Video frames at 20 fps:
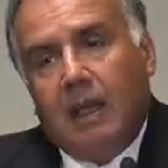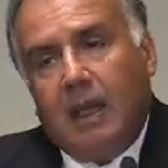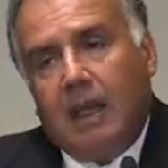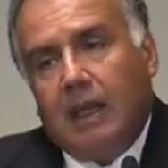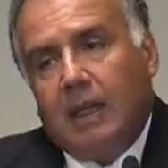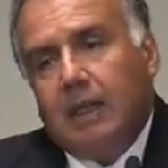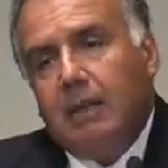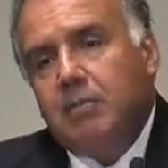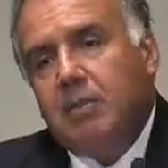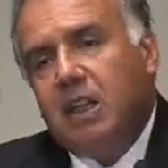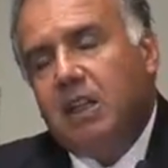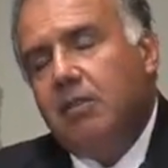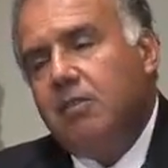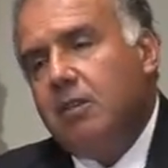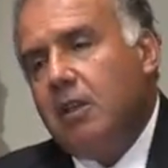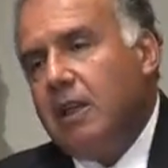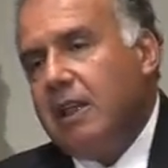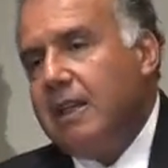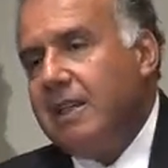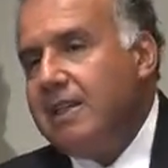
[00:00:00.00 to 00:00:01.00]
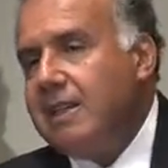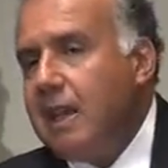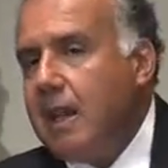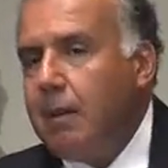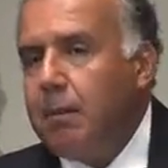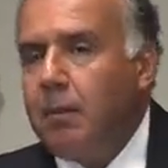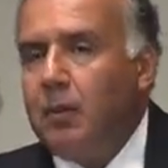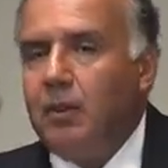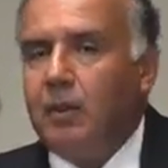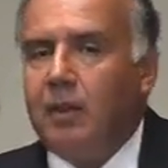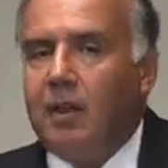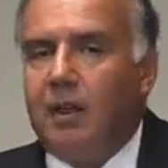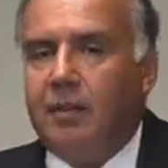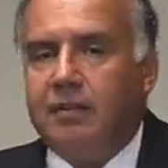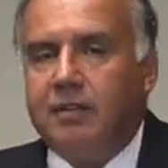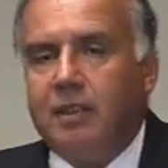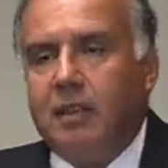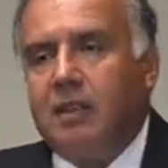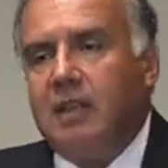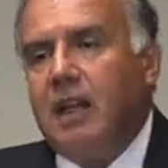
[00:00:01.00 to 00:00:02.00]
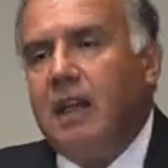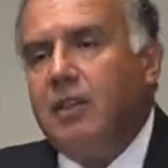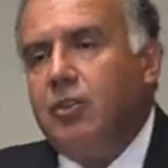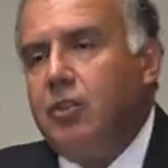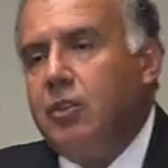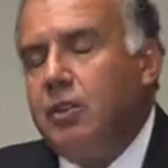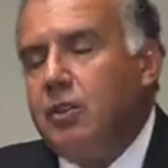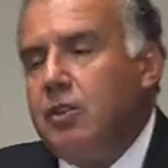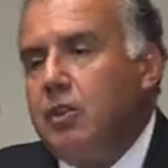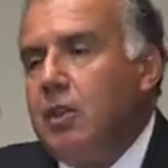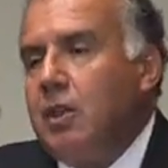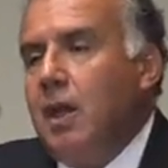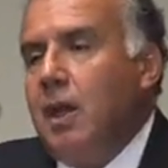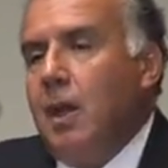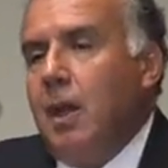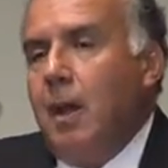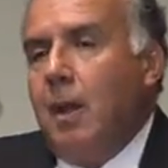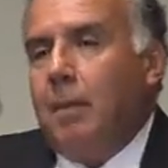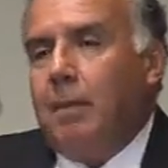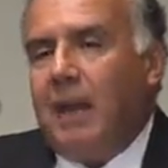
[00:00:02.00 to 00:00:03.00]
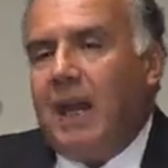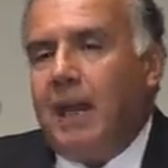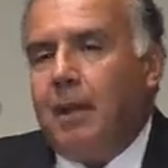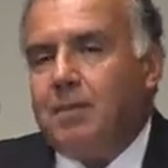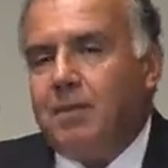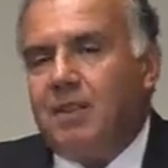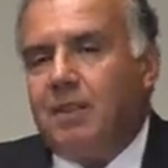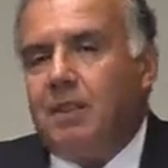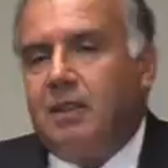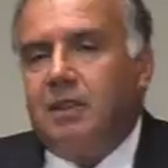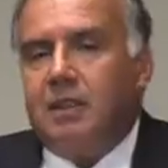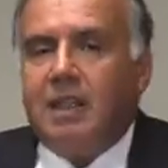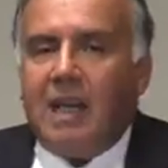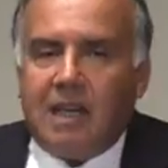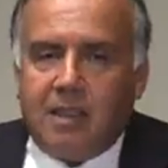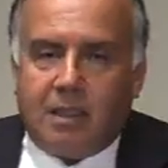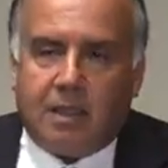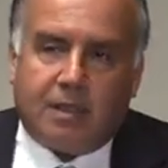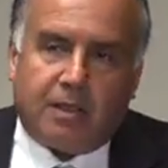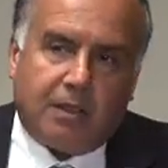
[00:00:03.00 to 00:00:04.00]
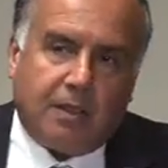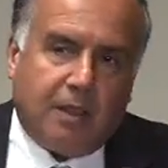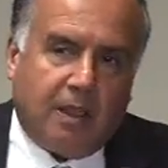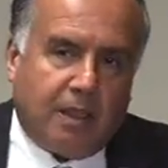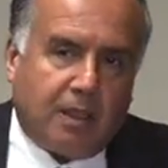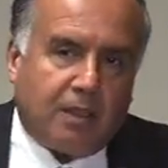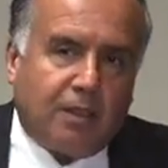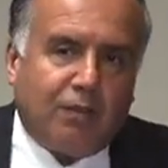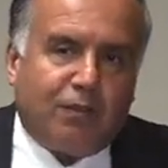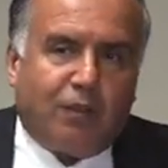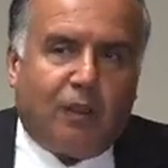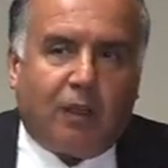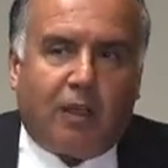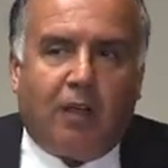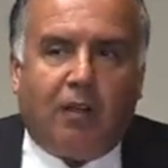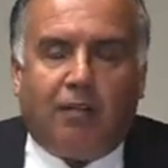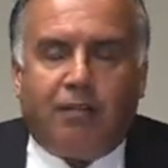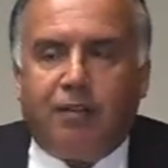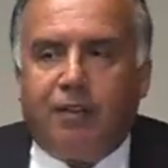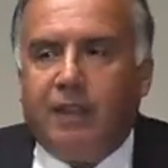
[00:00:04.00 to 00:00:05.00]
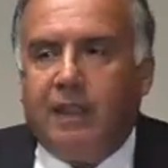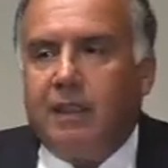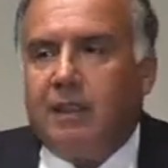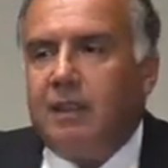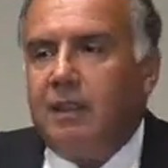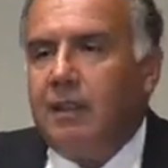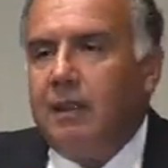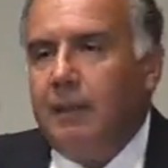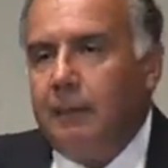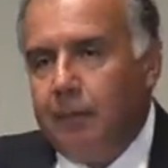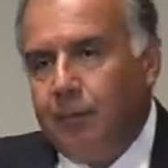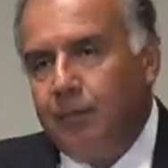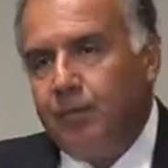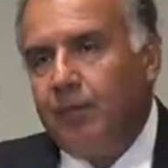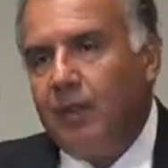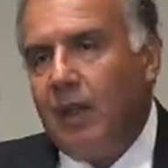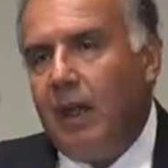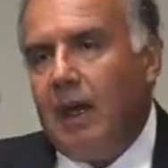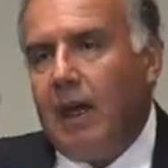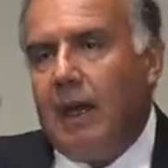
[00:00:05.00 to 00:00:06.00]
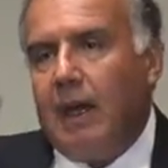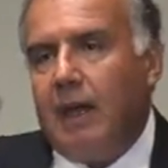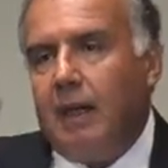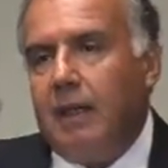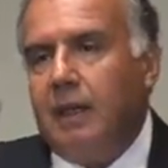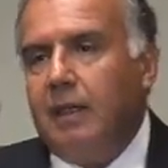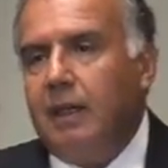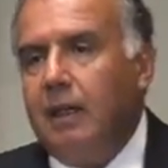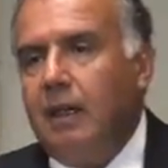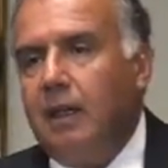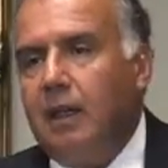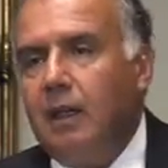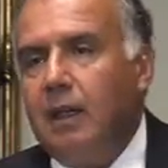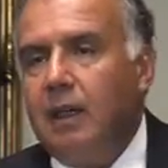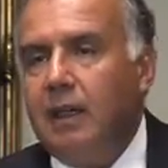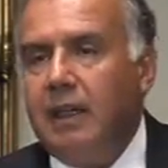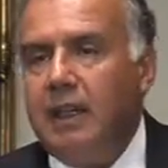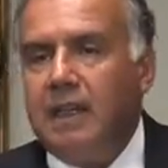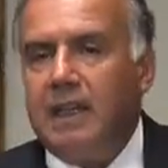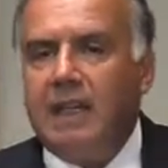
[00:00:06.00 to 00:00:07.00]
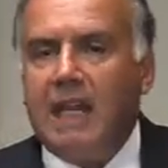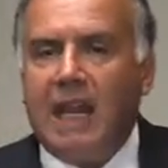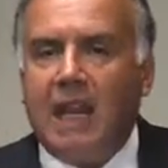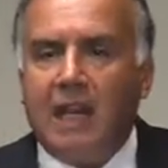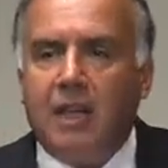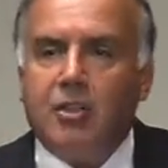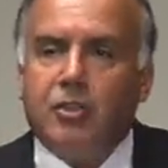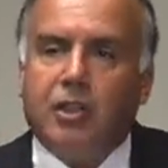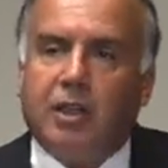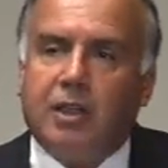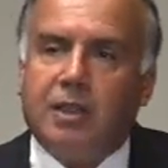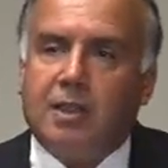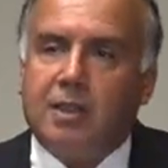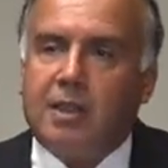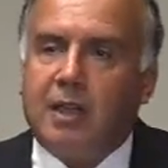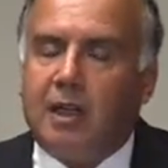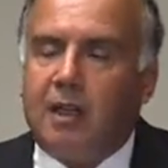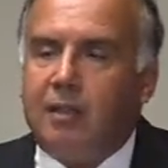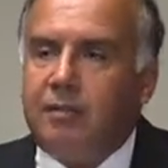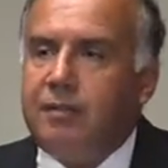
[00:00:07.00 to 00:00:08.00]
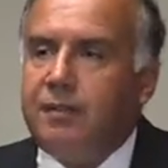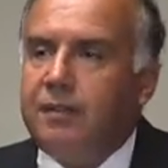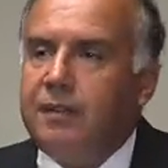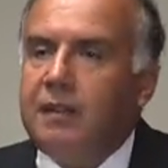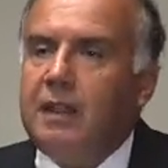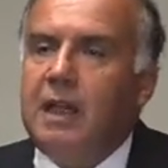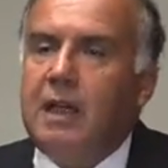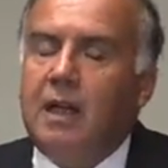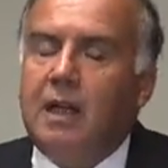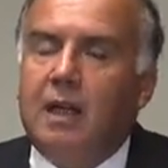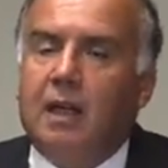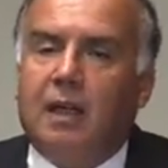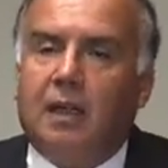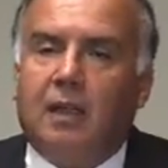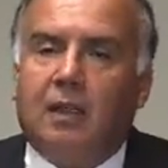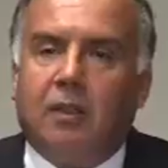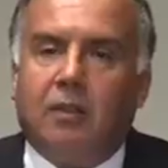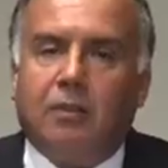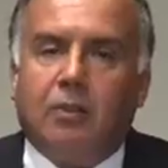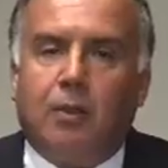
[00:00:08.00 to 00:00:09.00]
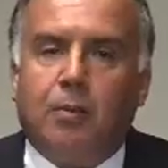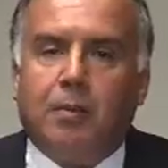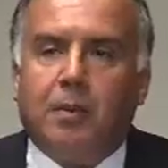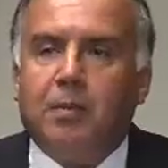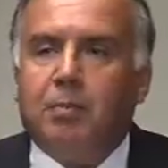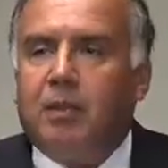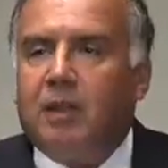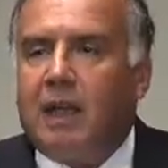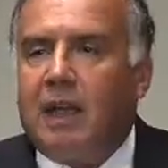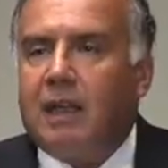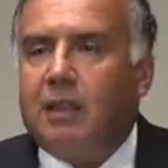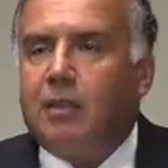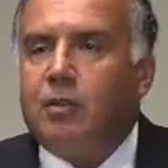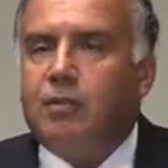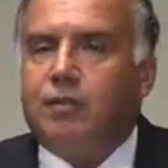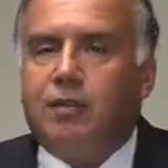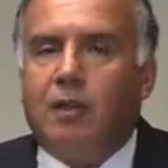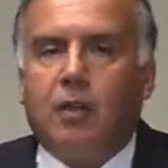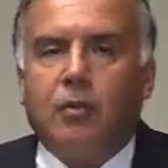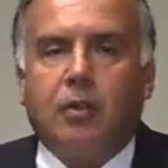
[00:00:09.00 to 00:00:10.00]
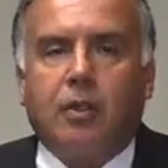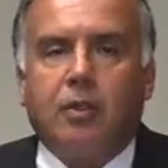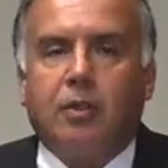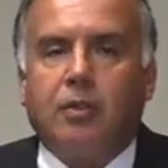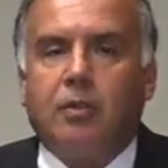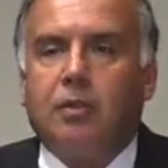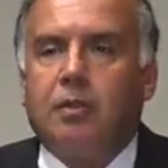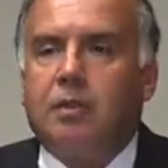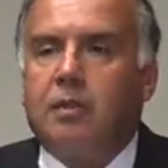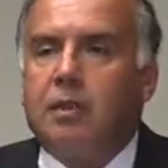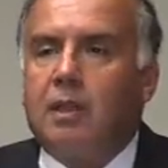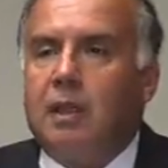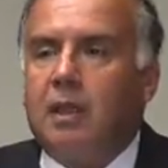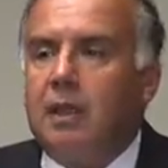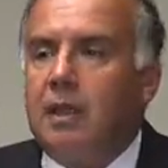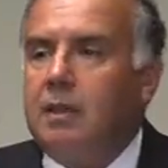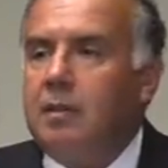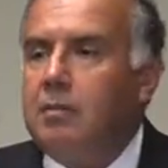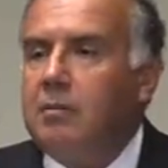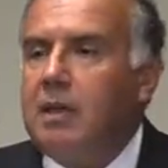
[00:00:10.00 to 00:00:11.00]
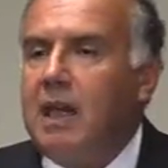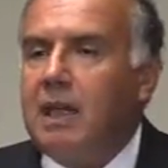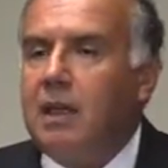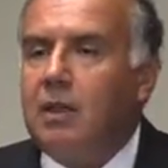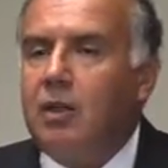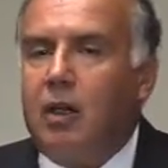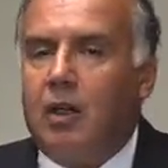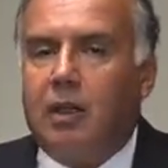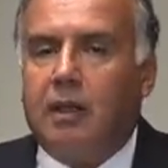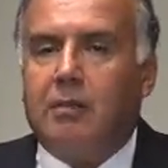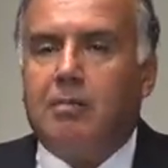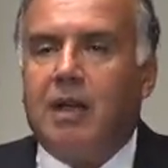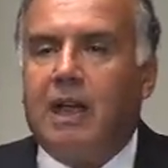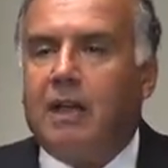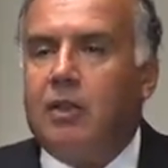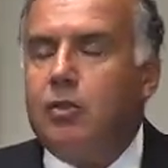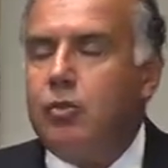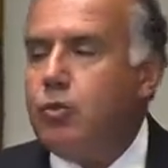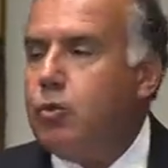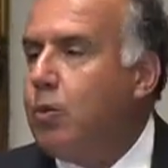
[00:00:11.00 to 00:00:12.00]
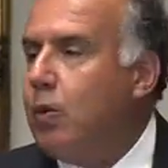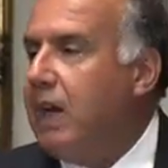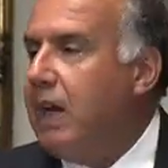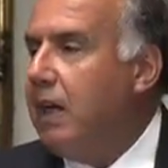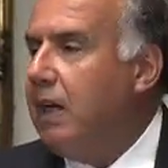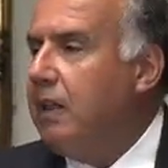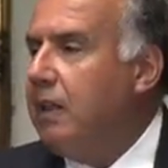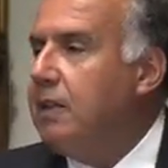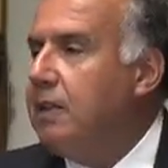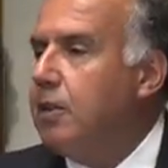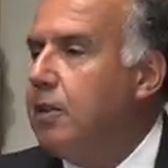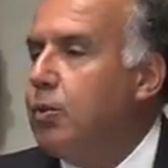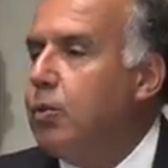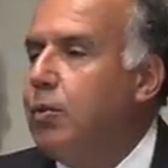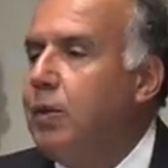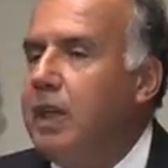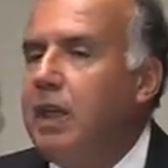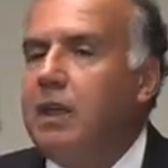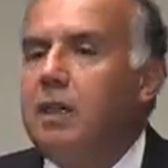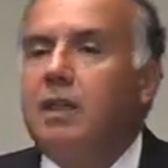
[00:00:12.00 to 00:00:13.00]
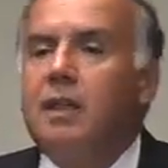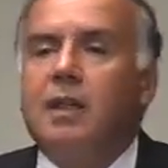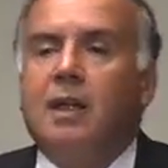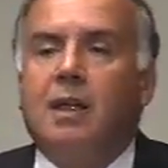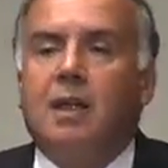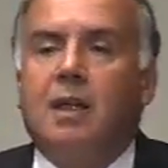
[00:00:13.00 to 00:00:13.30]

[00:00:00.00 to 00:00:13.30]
And let me give you an example of the tensions. Perhaps the greatest risks for conflict are in Asia itself, although people like to focus, and my colleague Michael Swain this week